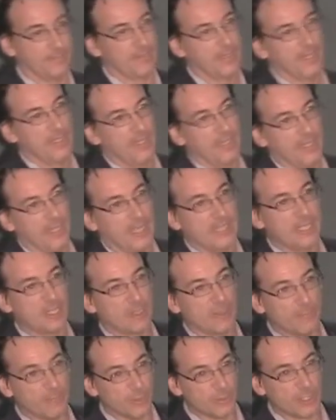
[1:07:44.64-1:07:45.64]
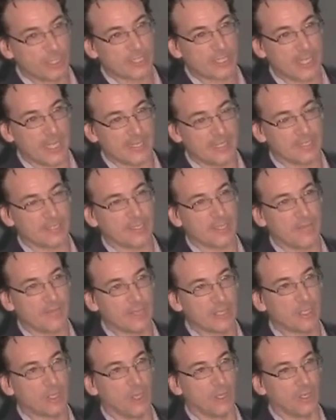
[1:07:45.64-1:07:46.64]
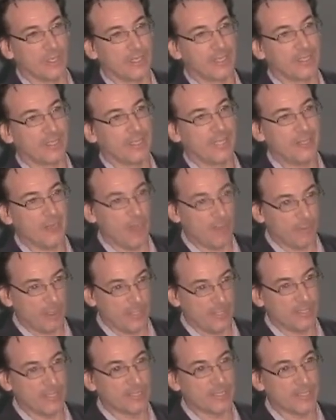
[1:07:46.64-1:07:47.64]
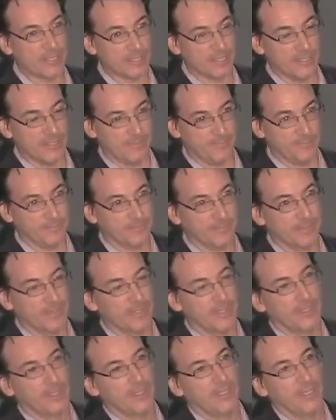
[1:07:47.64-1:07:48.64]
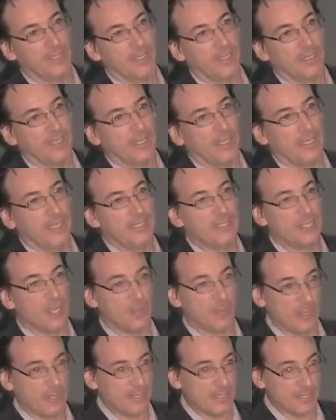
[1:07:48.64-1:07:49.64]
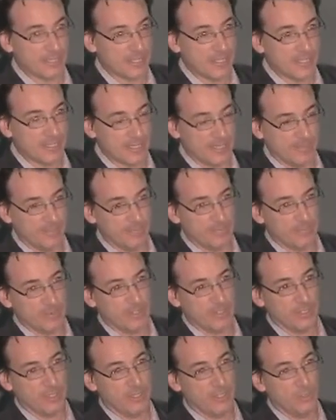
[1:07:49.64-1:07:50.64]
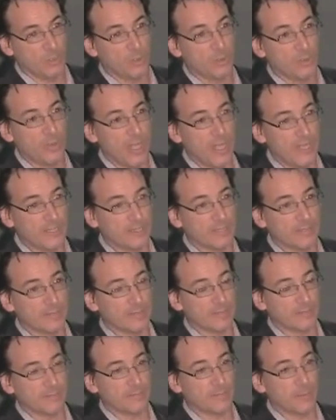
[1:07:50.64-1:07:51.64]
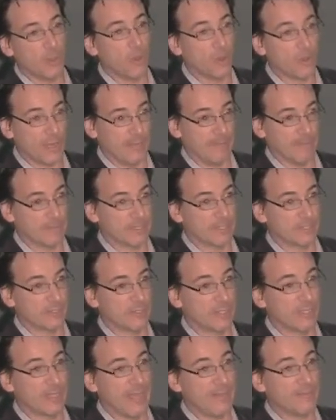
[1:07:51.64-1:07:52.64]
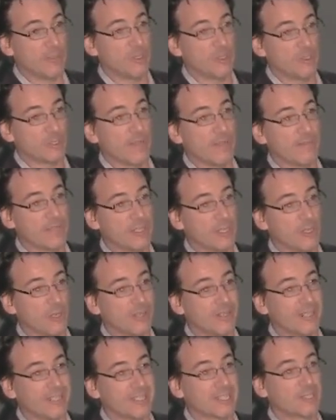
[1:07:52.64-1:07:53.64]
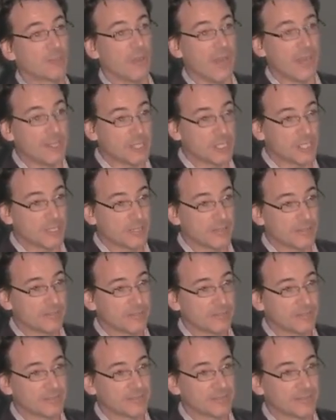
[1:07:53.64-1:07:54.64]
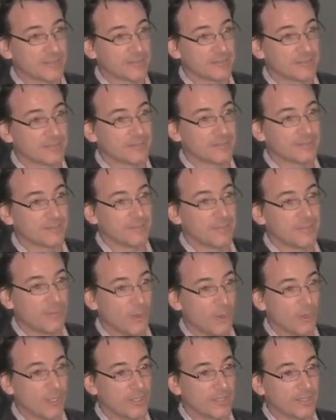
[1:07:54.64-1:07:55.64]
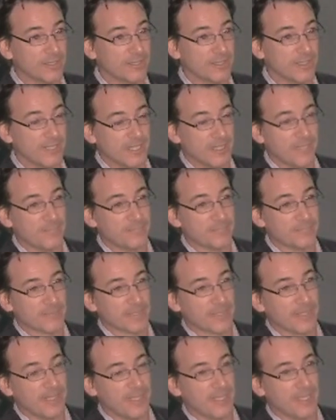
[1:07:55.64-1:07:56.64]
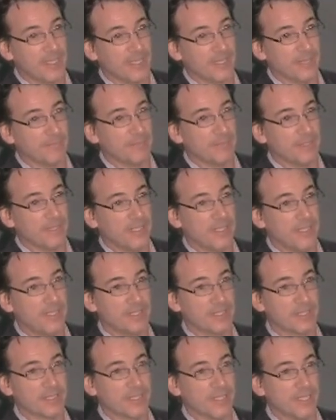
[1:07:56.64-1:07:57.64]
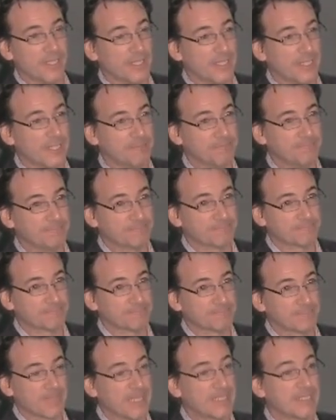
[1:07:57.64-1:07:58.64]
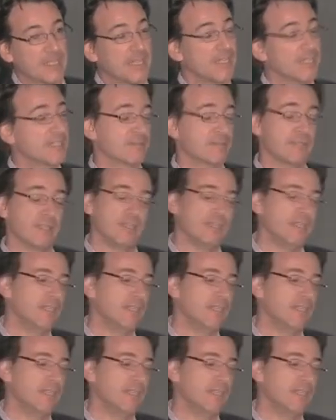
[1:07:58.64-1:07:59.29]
have a computer inside, and the computer has something called an operating system. In the operating system, you create programs. Have you used something called Scratch before? It's